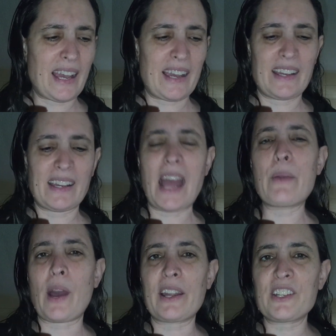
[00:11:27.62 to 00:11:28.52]
I
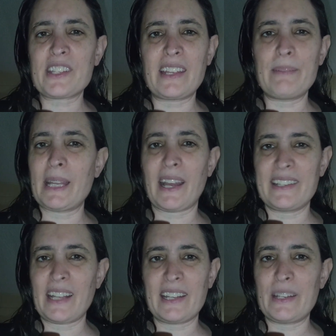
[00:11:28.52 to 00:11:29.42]
water ski
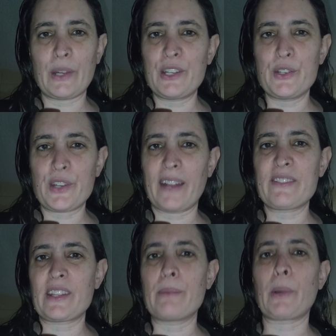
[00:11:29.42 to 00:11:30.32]
behind anyone who
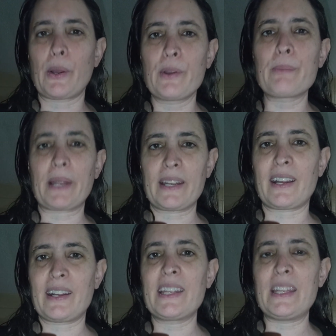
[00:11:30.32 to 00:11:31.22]
drives the boat, but
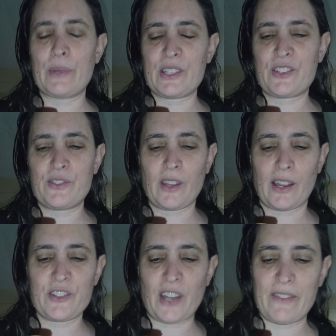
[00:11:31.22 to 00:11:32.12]
he was
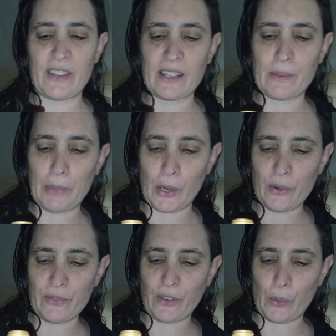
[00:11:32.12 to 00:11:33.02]
driving a
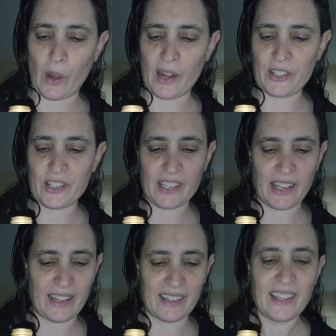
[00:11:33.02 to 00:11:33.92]
boat for water
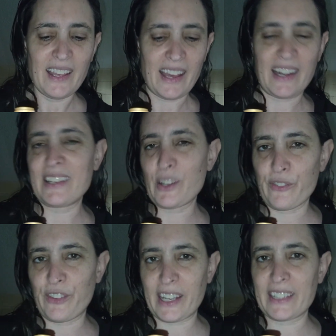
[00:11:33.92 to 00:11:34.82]
skiing. And I
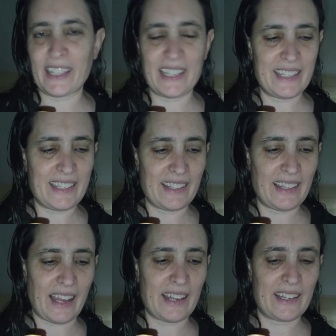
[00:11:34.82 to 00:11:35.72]
don't forget that he did
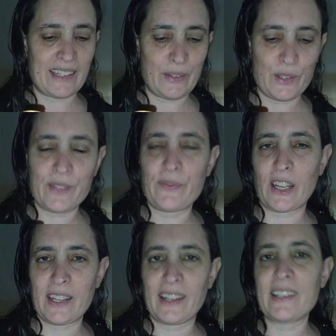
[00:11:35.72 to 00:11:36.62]
that, and he was
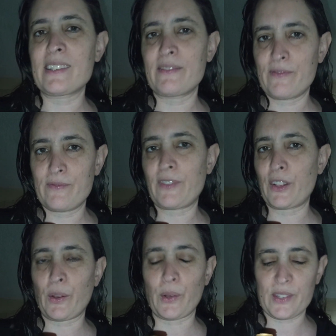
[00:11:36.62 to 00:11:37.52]
very nice for
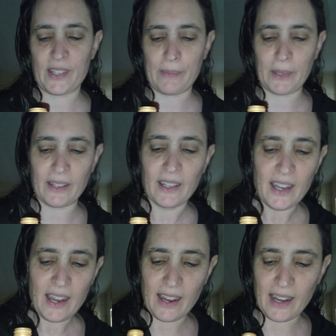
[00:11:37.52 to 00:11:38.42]
the whole summer.
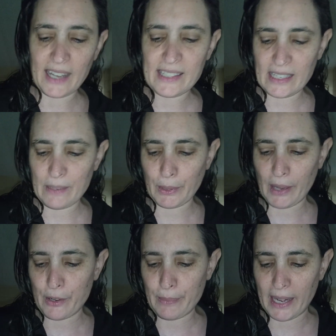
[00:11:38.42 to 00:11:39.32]
I see him
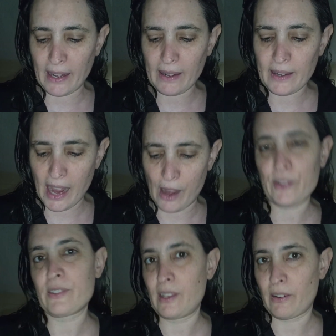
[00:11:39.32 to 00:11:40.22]
around my
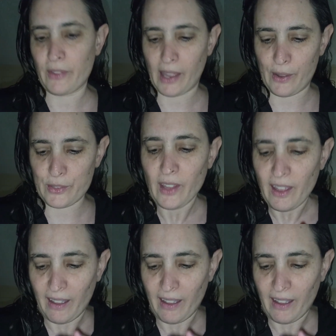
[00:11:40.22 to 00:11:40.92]
house, the house.